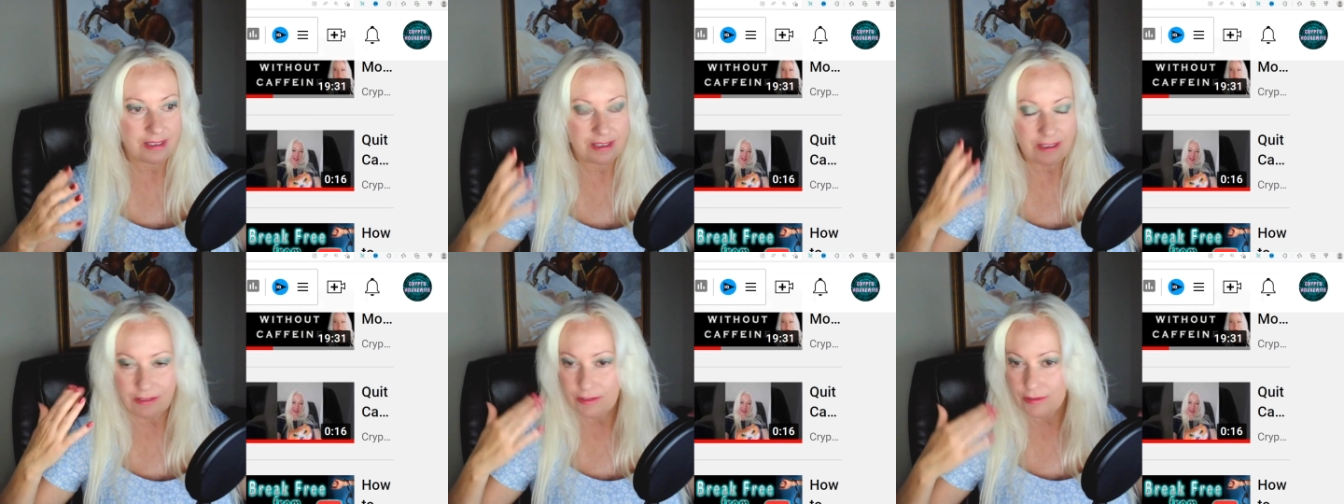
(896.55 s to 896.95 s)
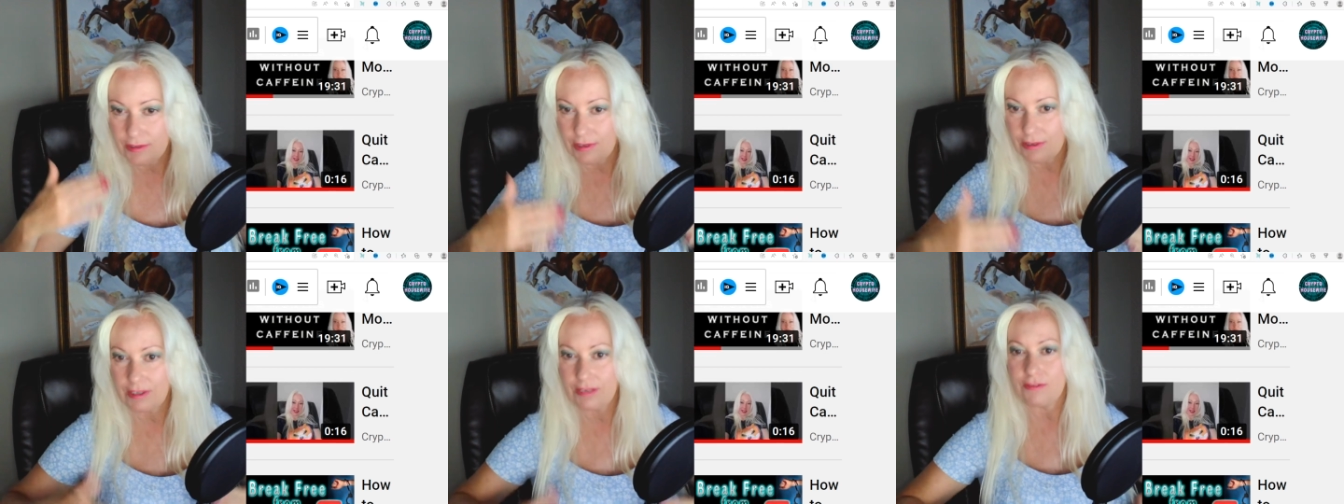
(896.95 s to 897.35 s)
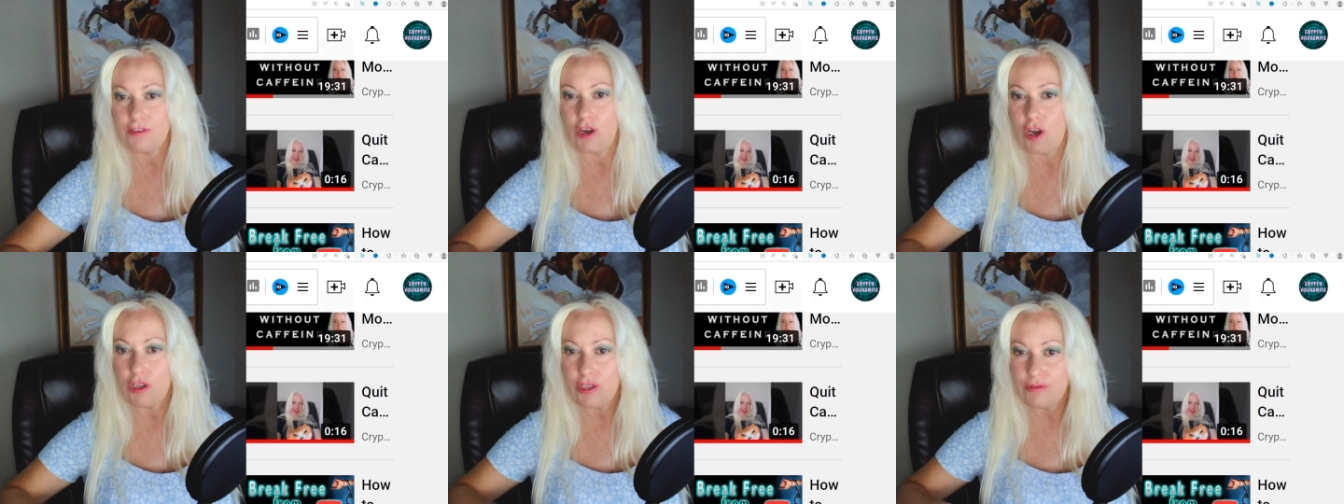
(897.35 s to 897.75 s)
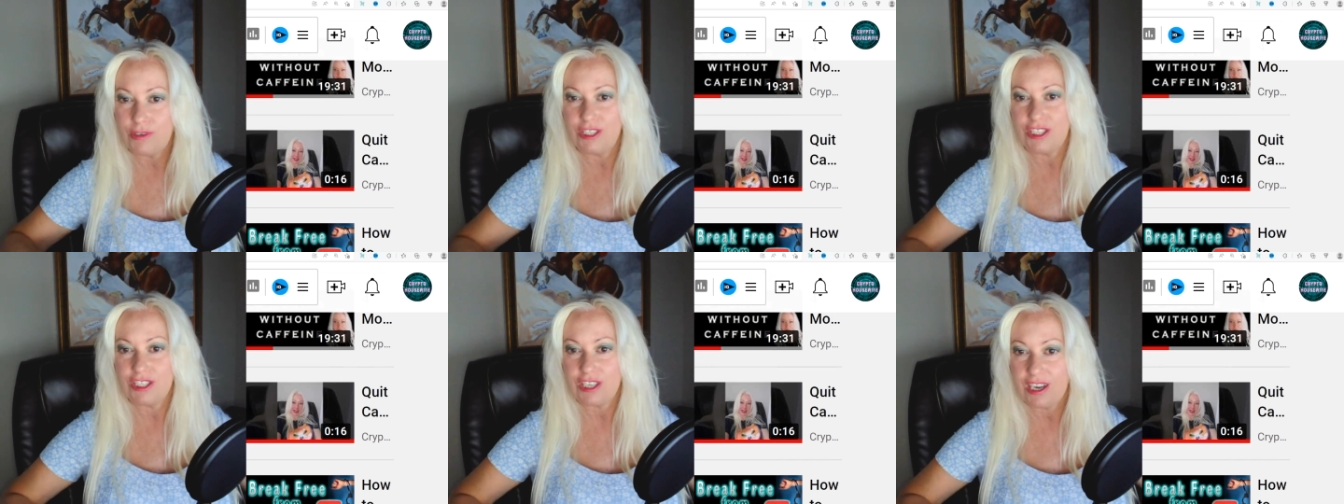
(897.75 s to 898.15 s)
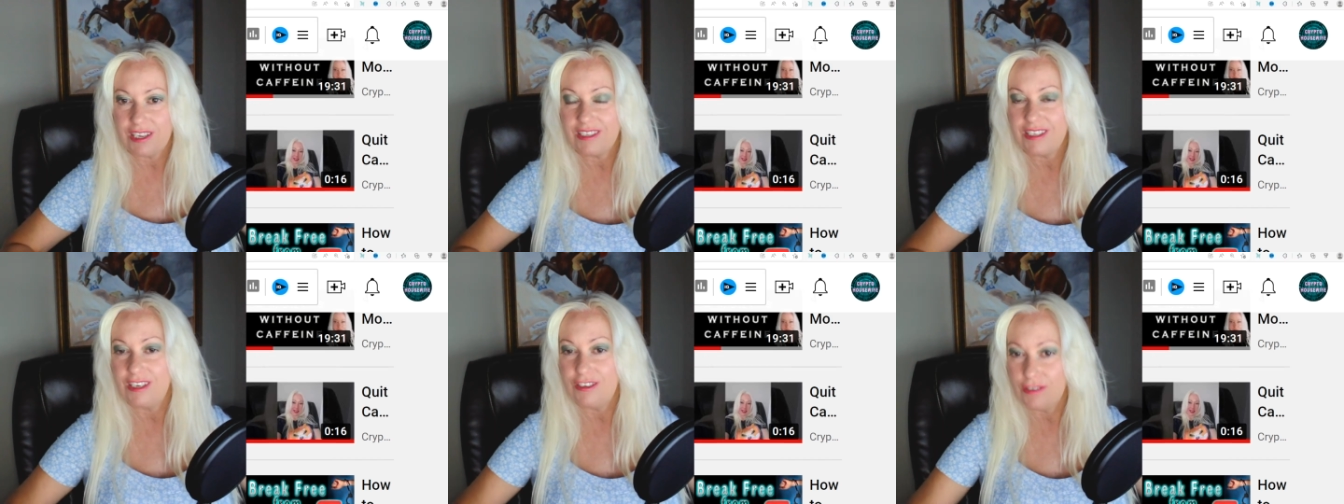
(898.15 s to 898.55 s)
go through your liver all in one shot
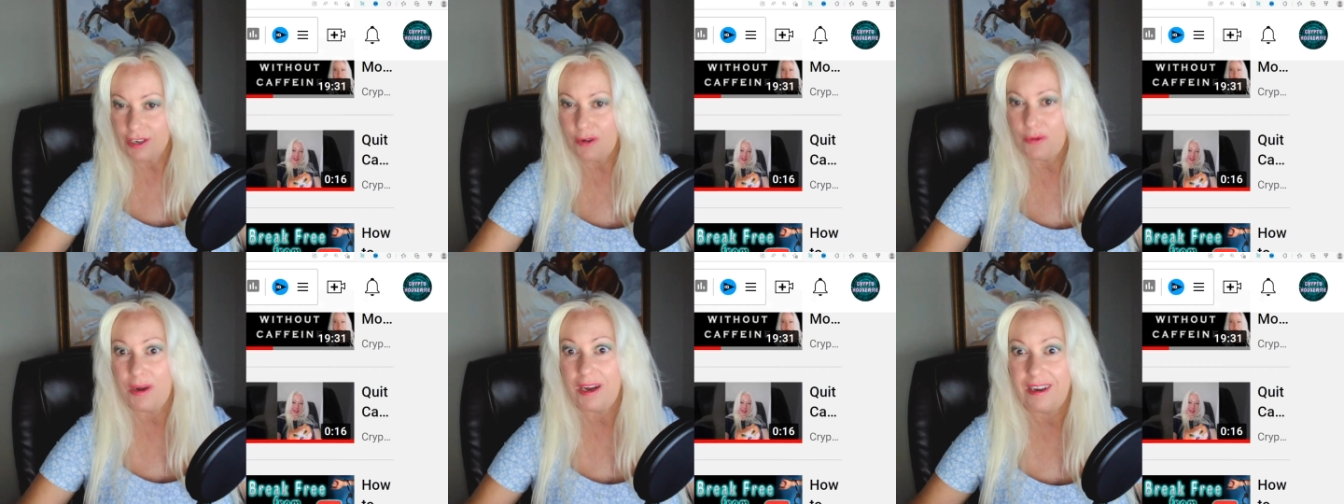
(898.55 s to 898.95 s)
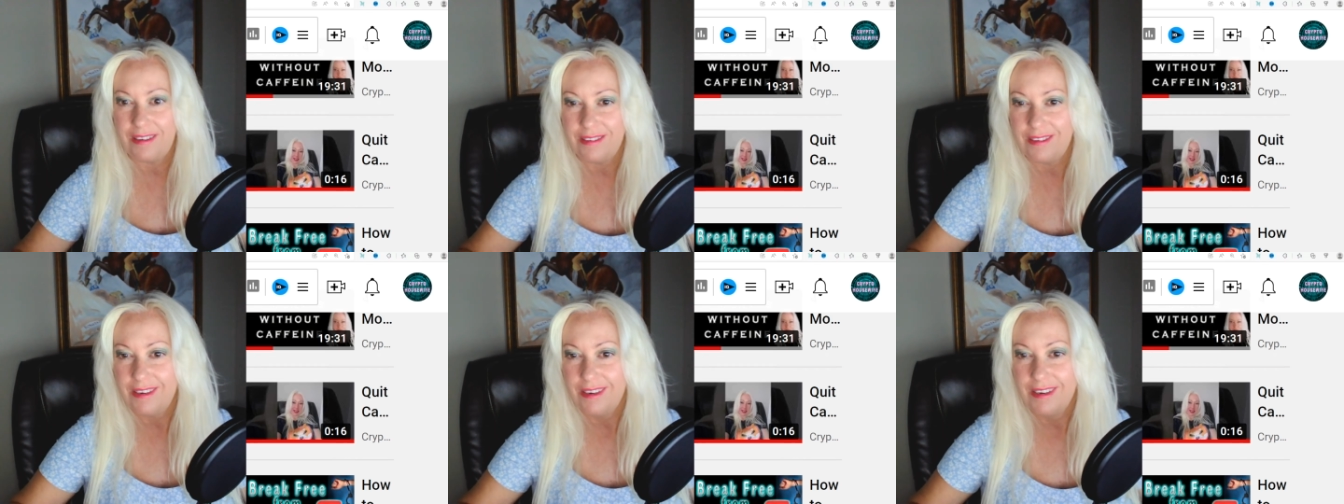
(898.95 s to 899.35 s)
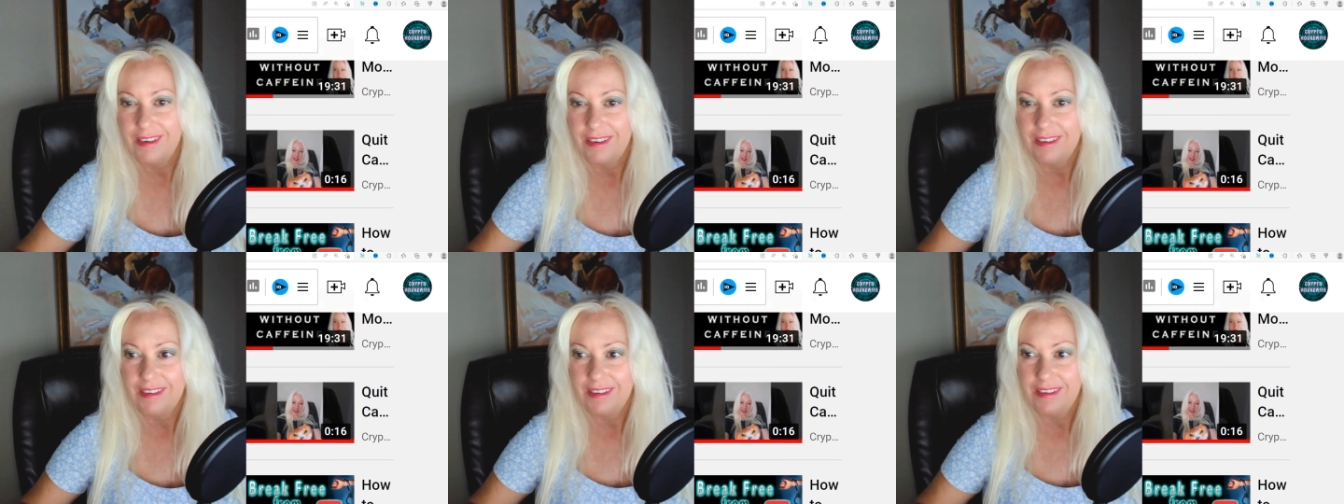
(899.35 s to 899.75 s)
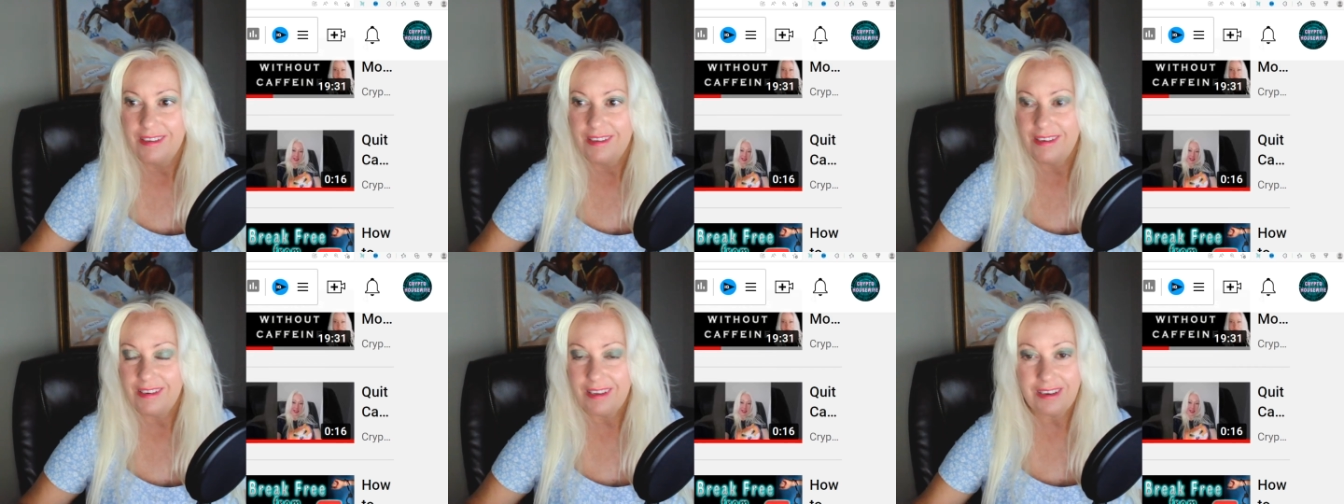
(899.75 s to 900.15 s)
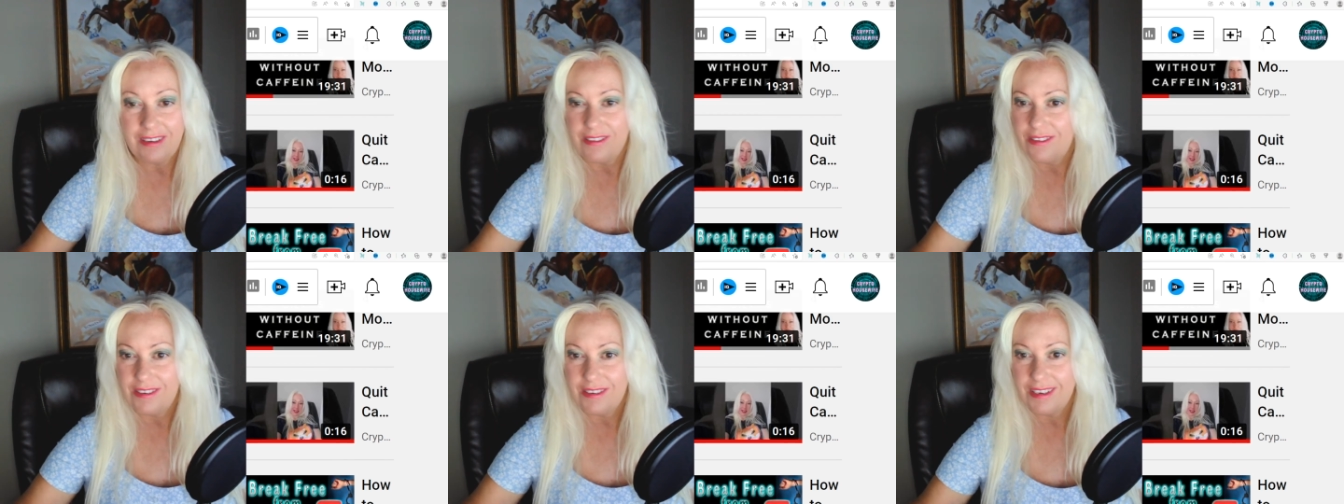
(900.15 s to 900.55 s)
and go out.
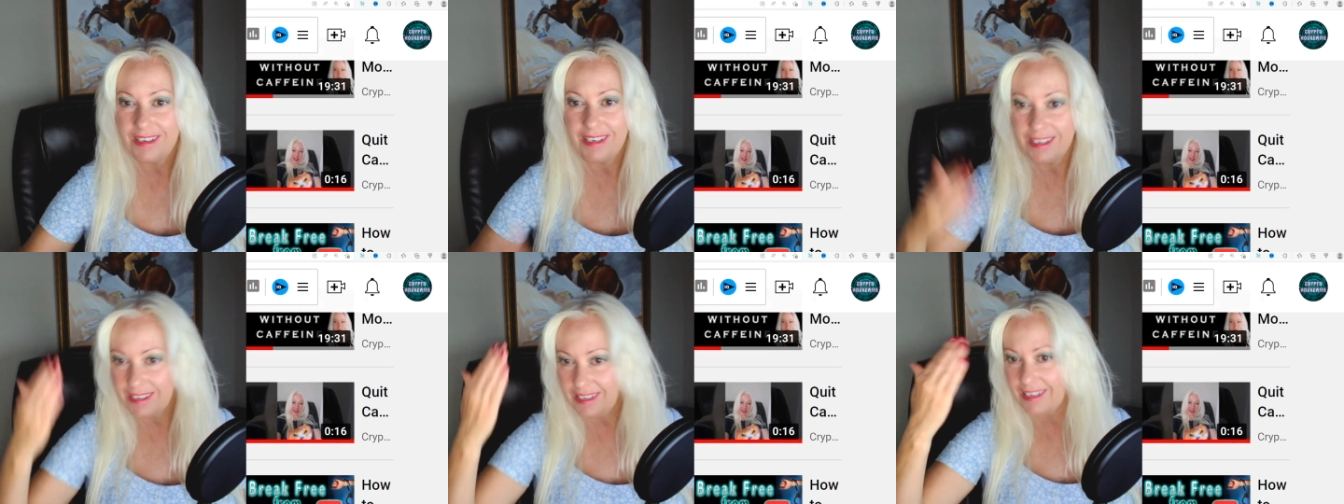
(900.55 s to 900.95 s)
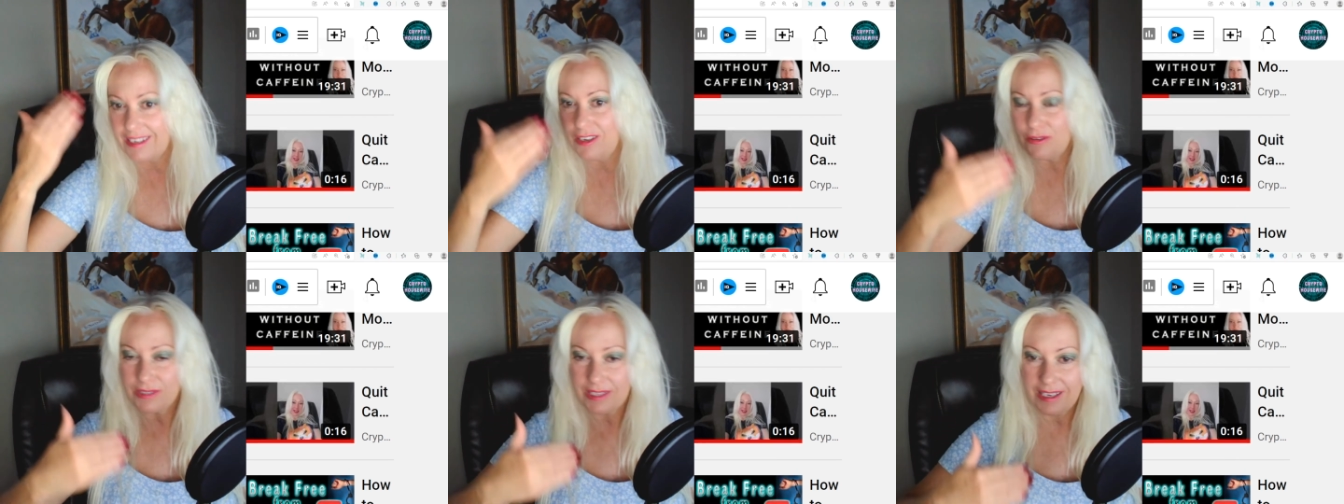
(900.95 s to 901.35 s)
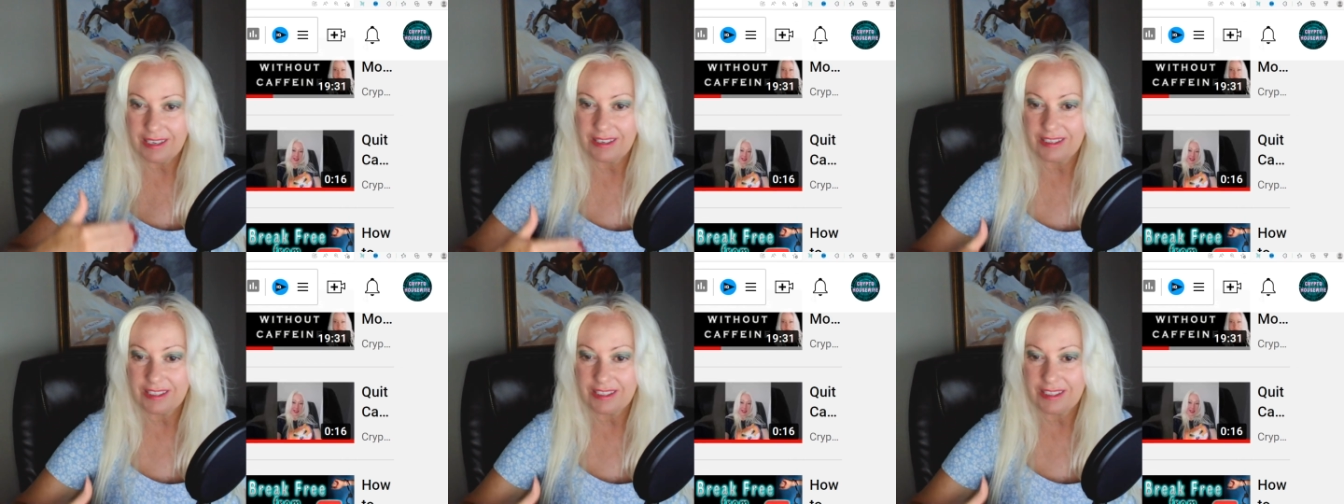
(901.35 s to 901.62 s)
No, it goes out of your